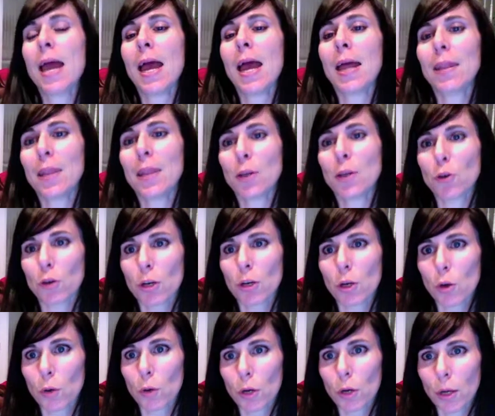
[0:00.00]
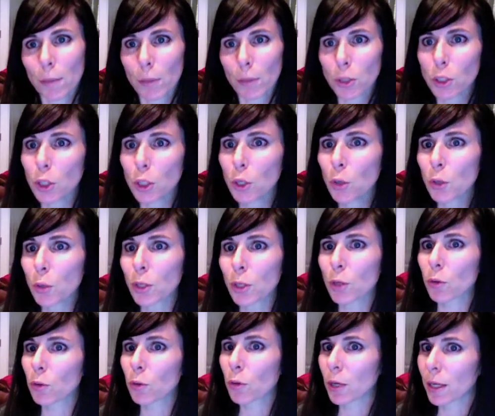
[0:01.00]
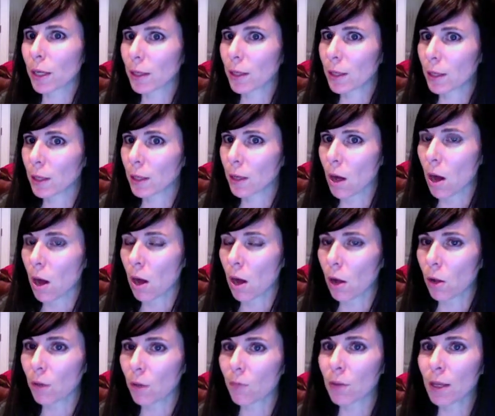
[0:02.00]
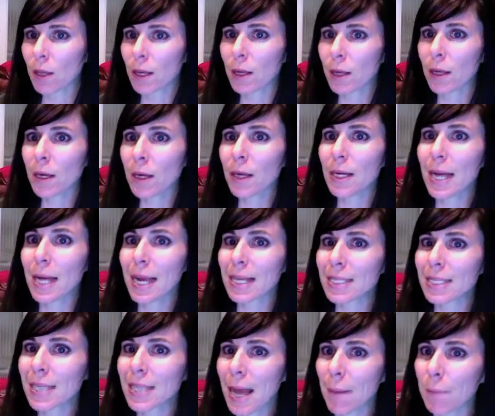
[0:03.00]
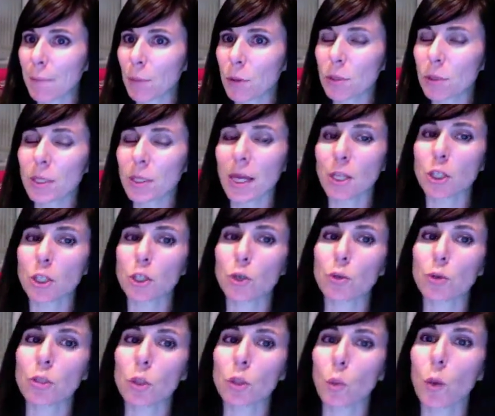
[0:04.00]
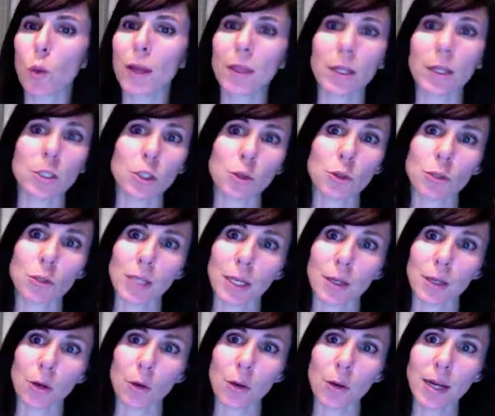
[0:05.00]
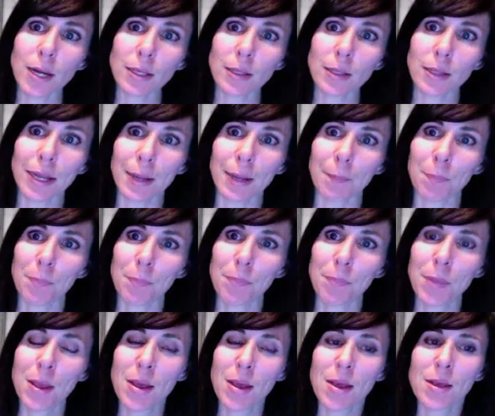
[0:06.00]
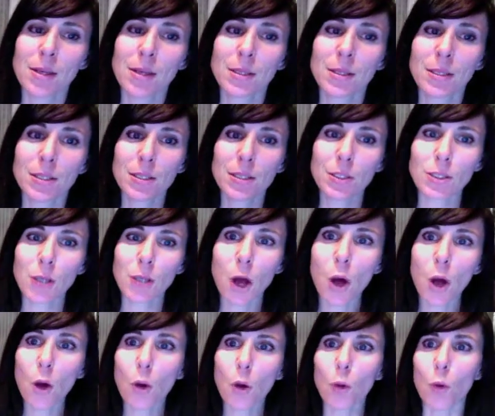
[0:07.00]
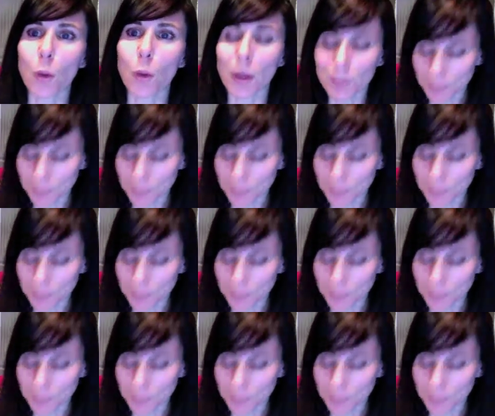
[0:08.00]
And then you're going to go to number 2 and you'll look at all of the examples and choose the one that's used incorrectly. So